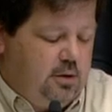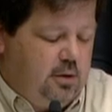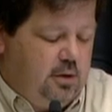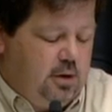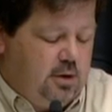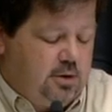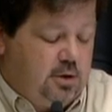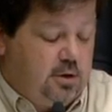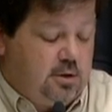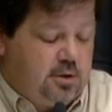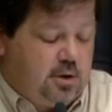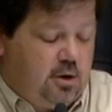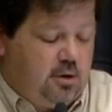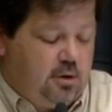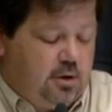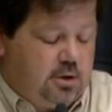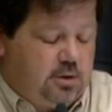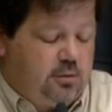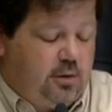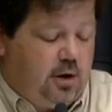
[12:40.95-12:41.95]
it's going to start
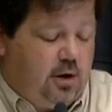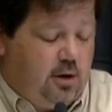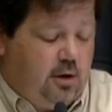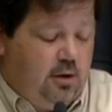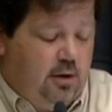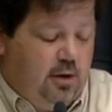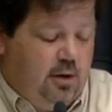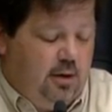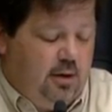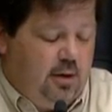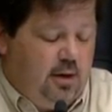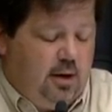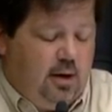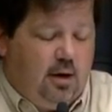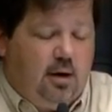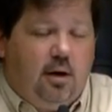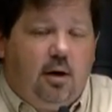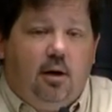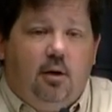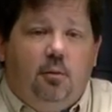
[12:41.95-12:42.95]
this fall
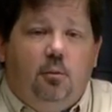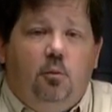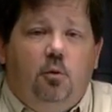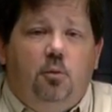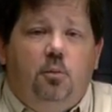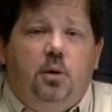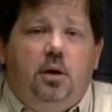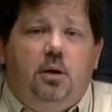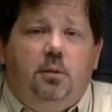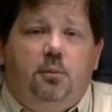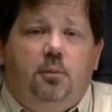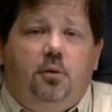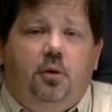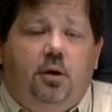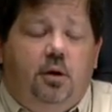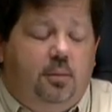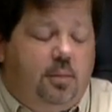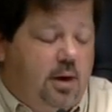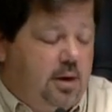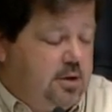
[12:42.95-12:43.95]
and uh, will be
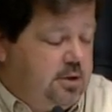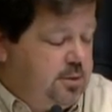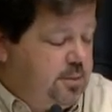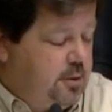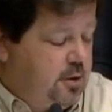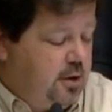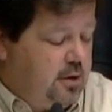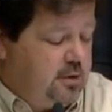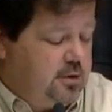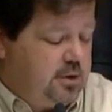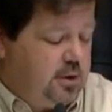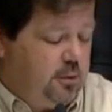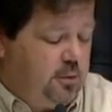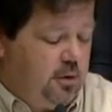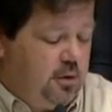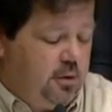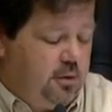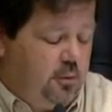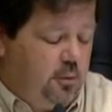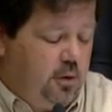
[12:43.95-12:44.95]
completed by the spring. So
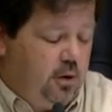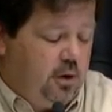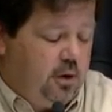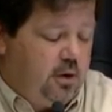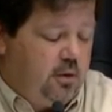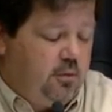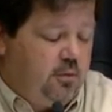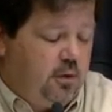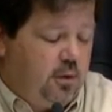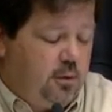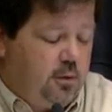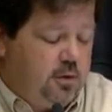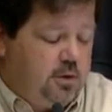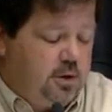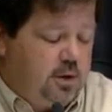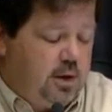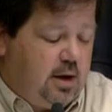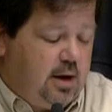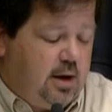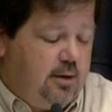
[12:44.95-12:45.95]
we're, we're looking forward to
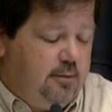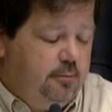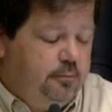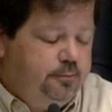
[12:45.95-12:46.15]
that.